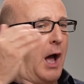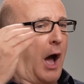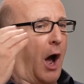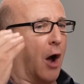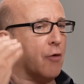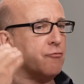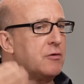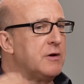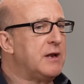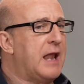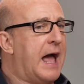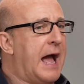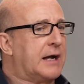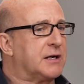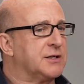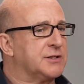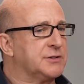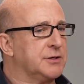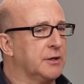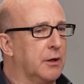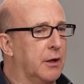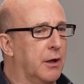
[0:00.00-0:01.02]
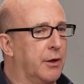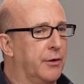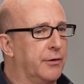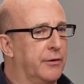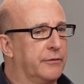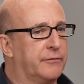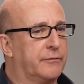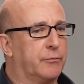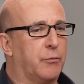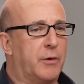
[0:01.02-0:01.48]
a relaxed
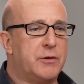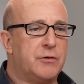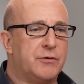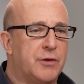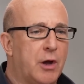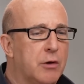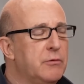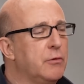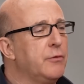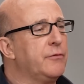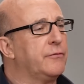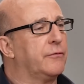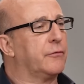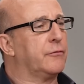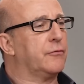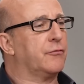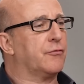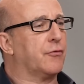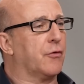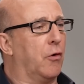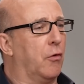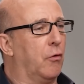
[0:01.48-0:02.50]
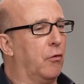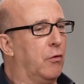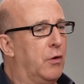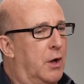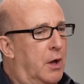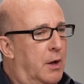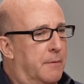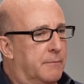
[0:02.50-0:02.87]
alertness where you don't lose control,